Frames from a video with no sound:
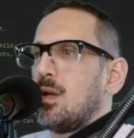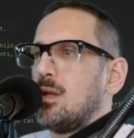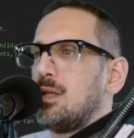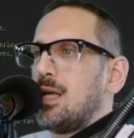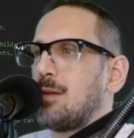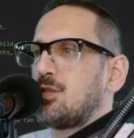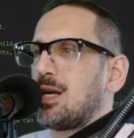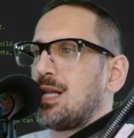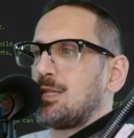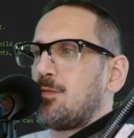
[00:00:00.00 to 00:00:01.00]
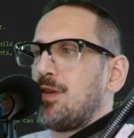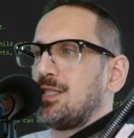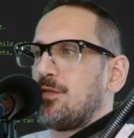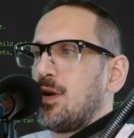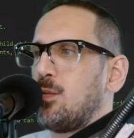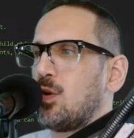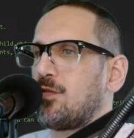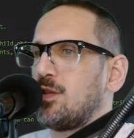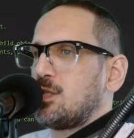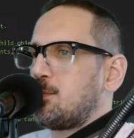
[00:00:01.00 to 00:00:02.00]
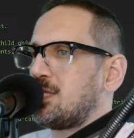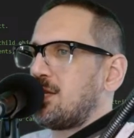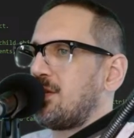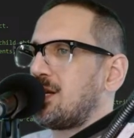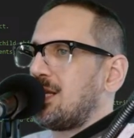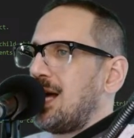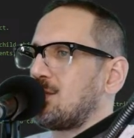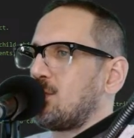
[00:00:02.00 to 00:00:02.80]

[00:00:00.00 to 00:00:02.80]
The abstract class provides the framework for the specific class,